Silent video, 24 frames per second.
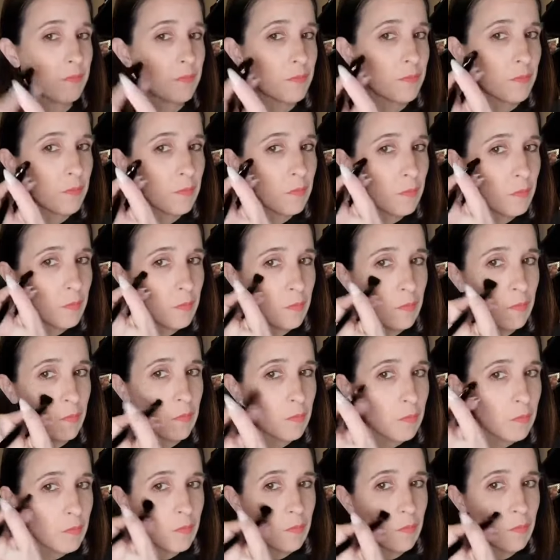
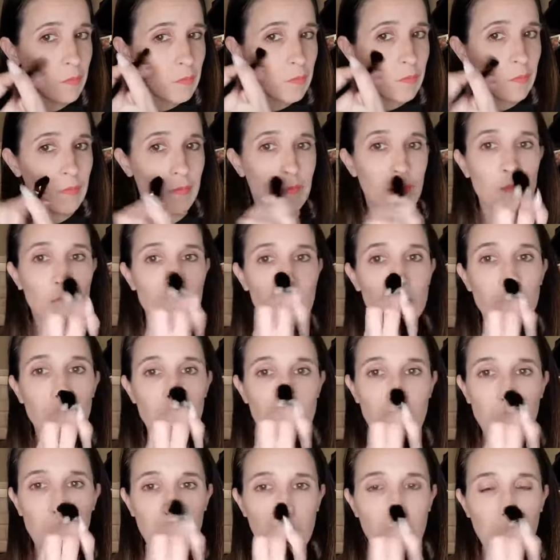
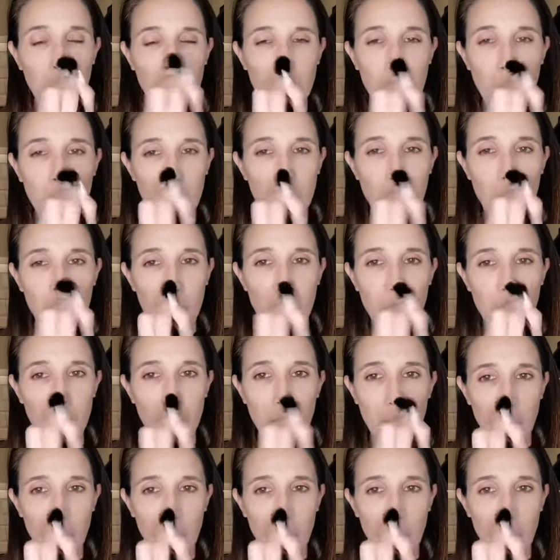No one is speaking in this clip.